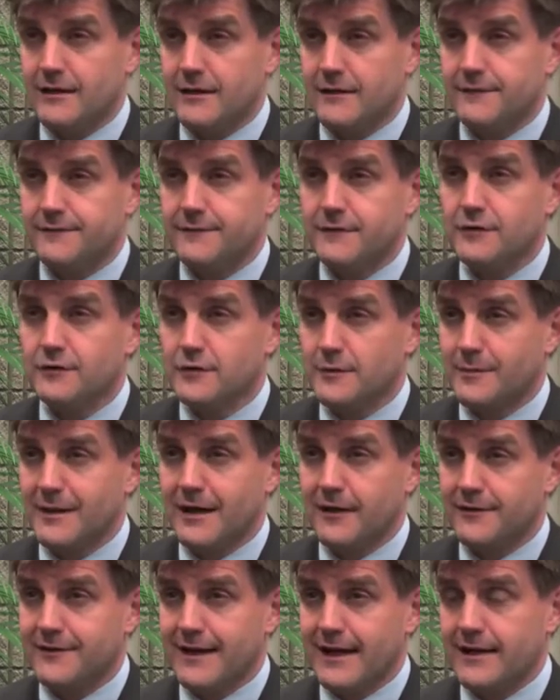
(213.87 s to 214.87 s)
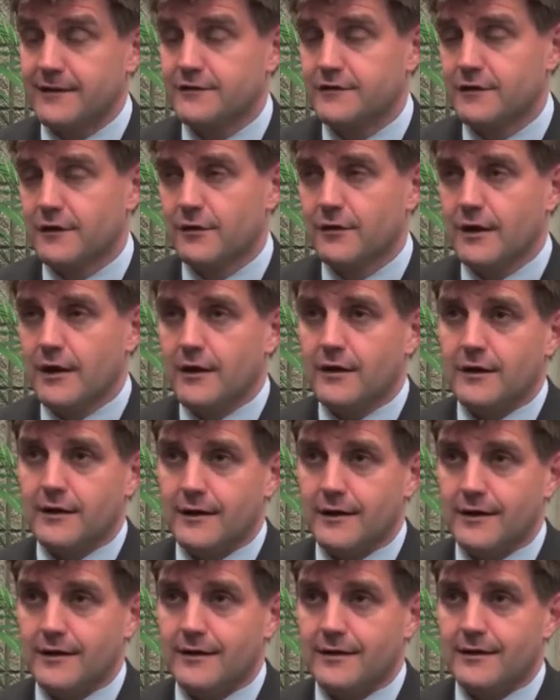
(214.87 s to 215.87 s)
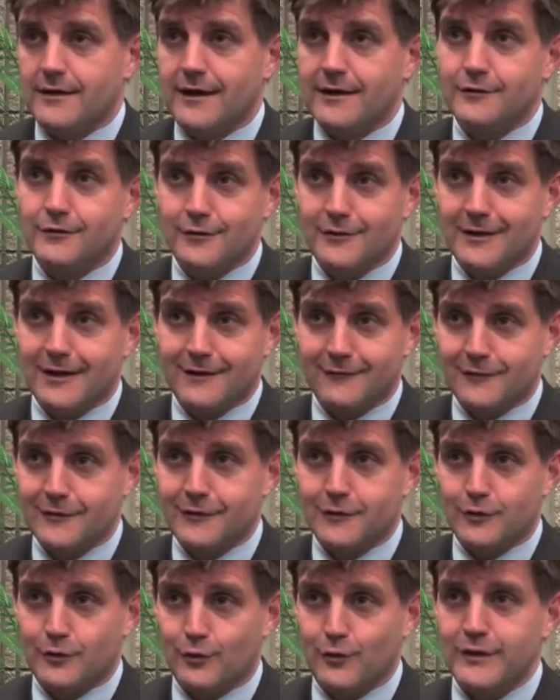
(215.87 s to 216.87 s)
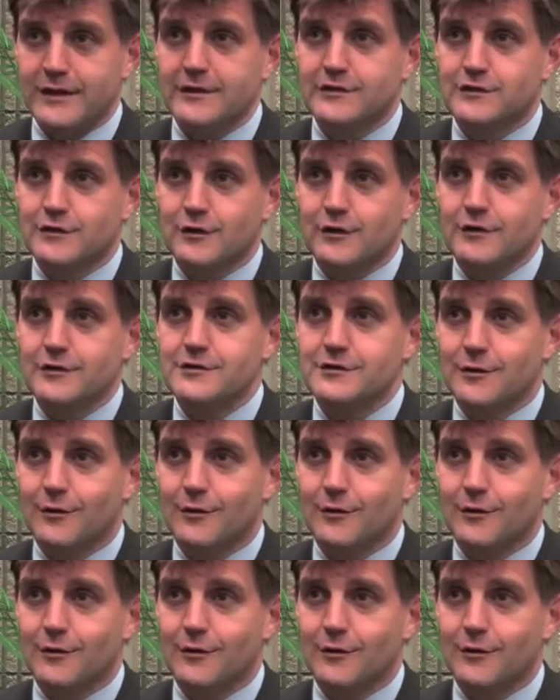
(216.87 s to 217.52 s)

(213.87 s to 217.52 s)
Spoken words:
filled about that. So I do a lot of clinical research,